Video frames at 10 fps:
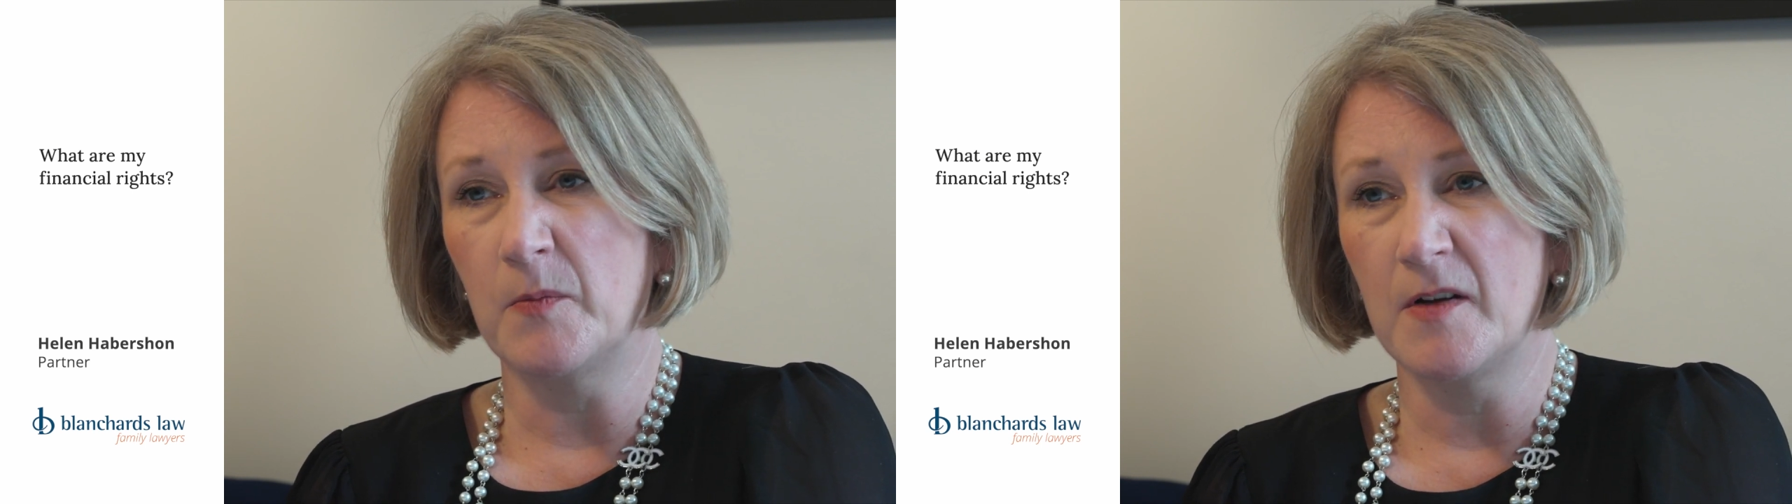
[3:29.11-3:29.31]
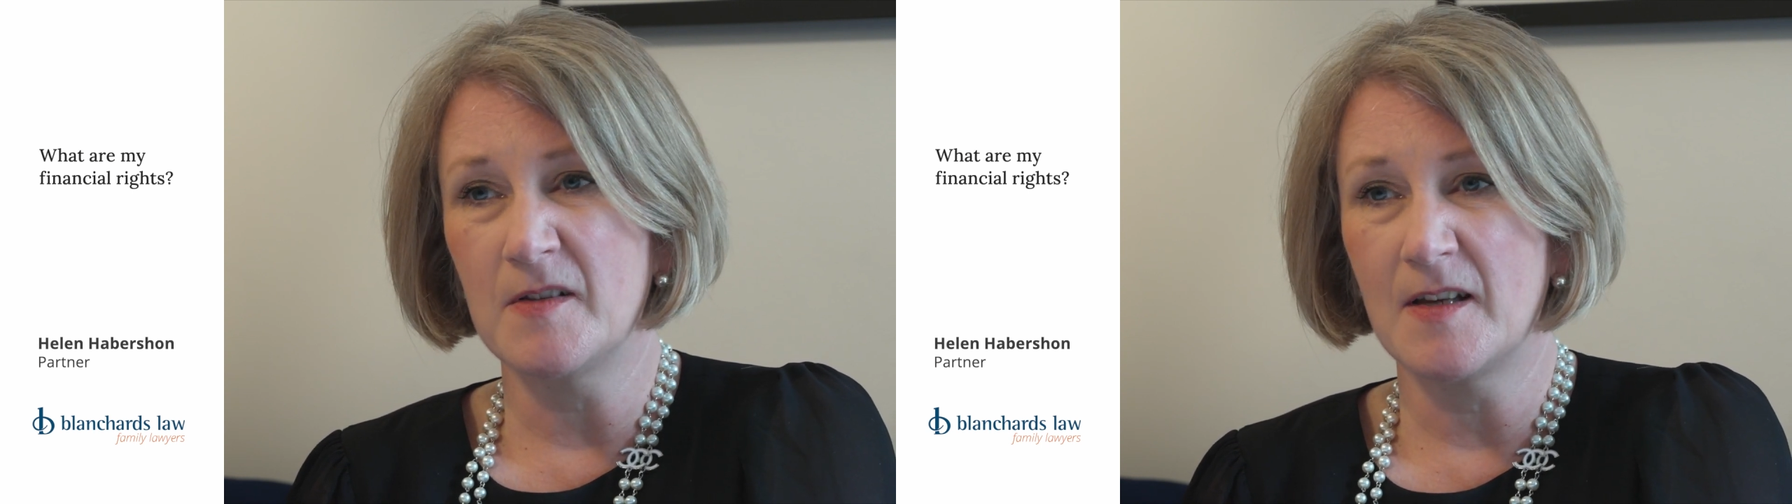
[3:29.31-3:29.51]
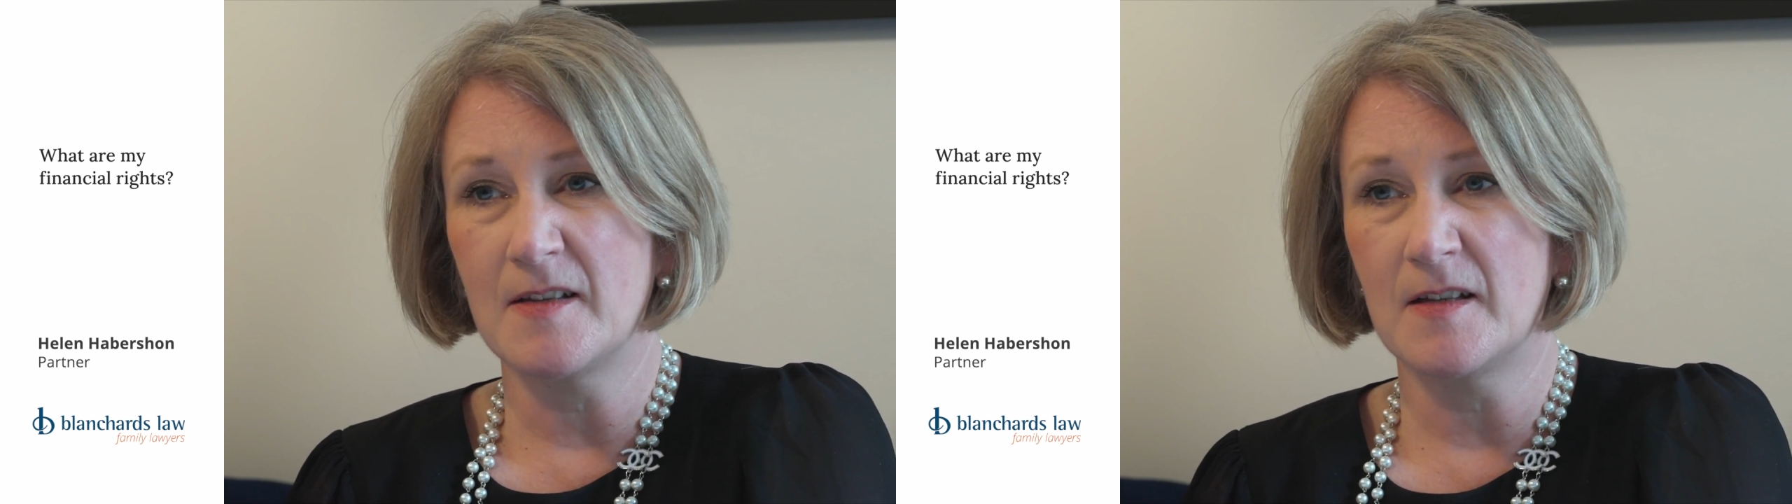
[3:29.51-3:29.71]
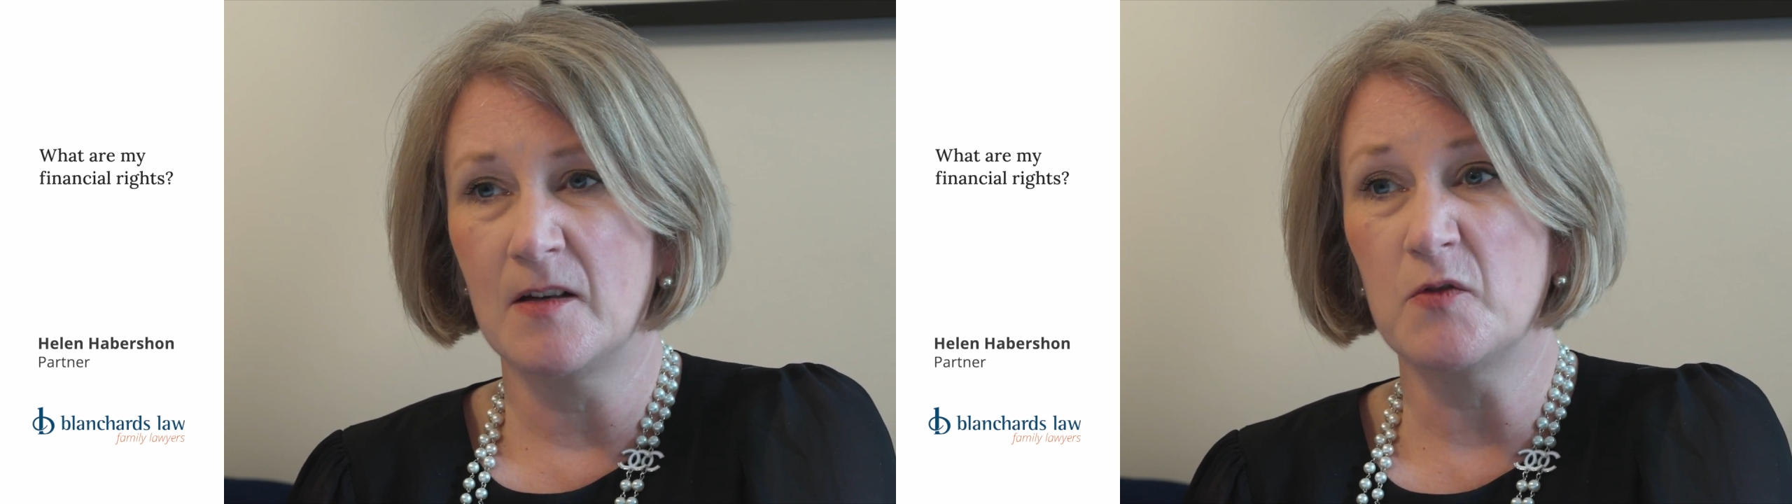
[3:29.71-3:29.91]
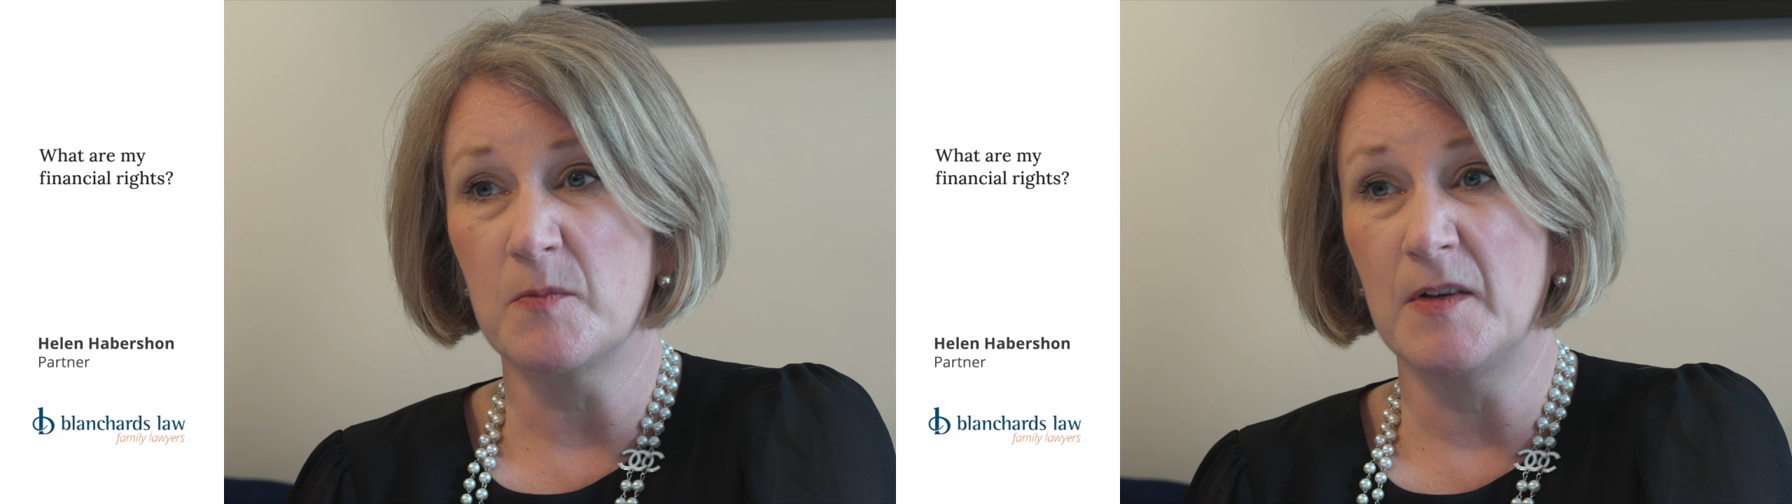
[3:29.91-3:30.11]
process and
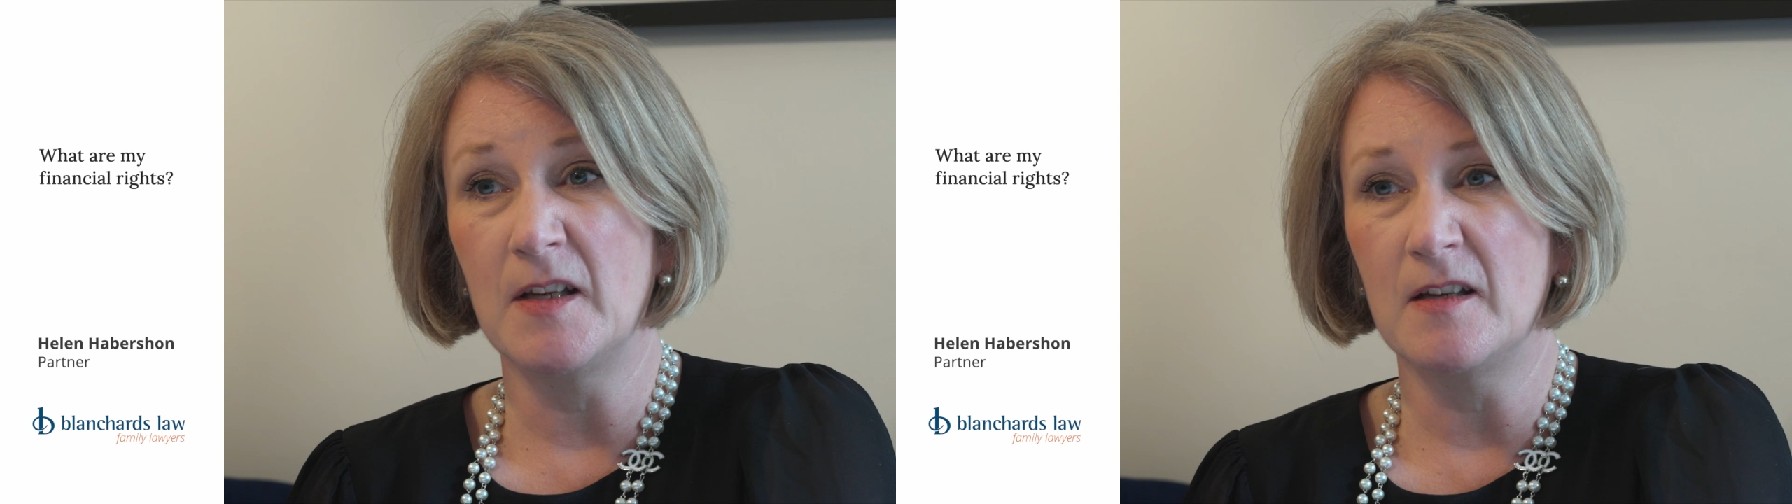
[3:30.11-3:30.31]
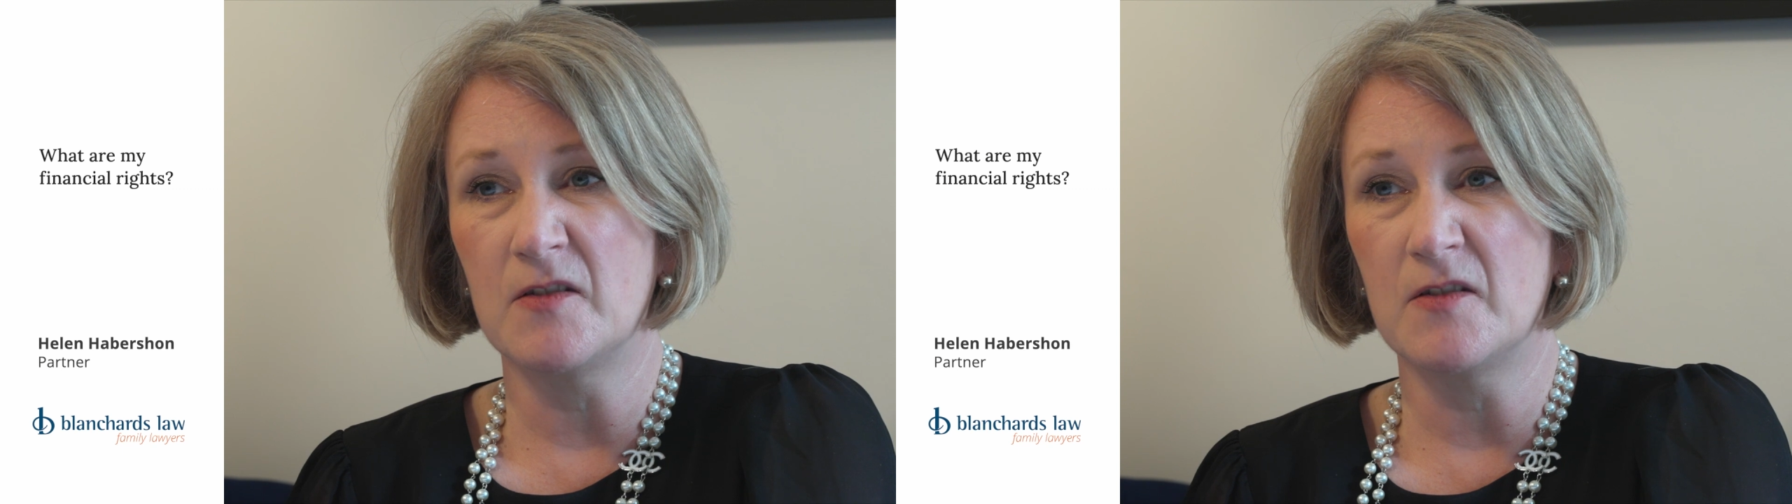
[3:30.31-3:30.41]
ultimately